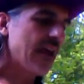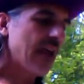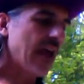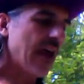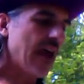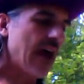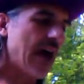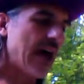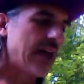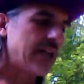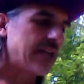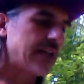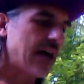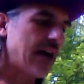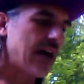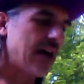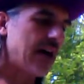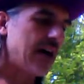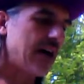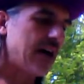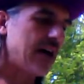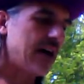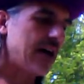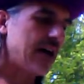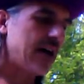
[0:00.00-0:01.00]
And uh,
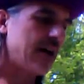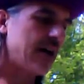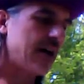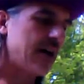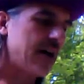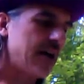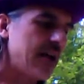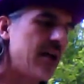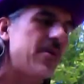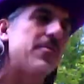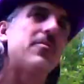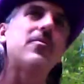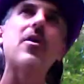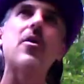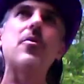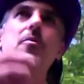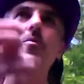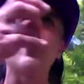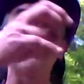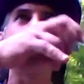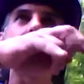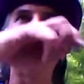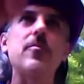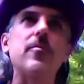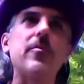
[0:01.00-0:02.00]
uh, he wrote
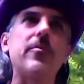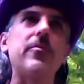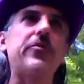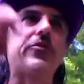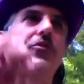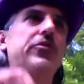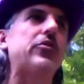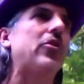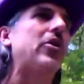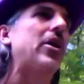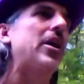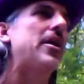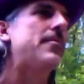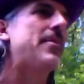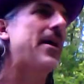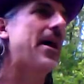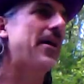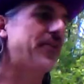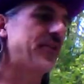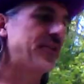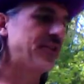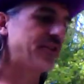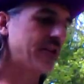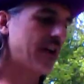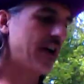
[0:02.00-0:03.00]
a story about
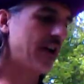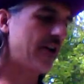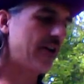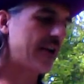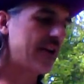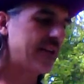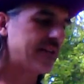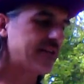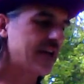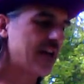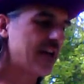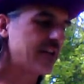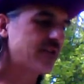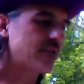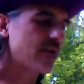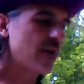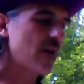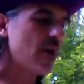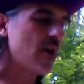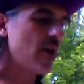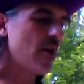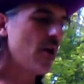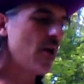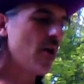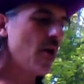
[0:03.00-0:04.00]
this later, and he says,
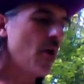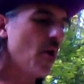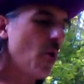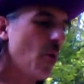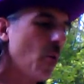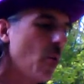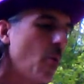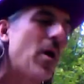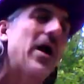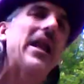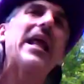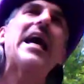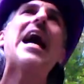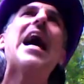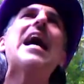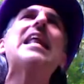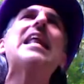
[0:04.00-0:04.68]
What I had